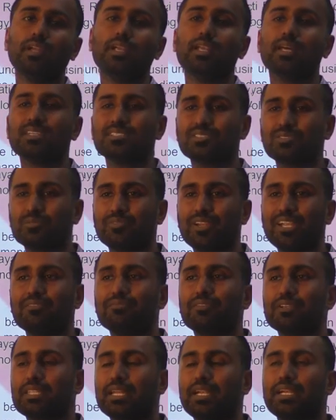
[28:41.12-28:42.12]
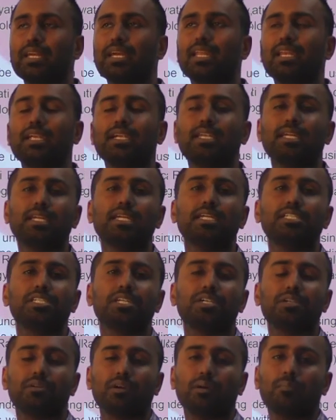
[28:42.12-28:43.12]
It has to wait for the entire
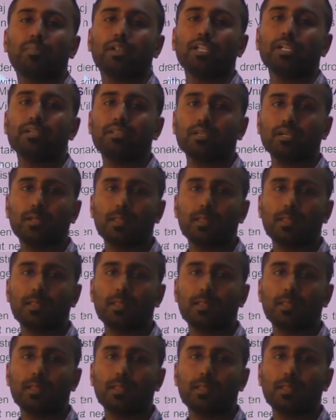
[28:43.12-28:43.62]
litigation to complete.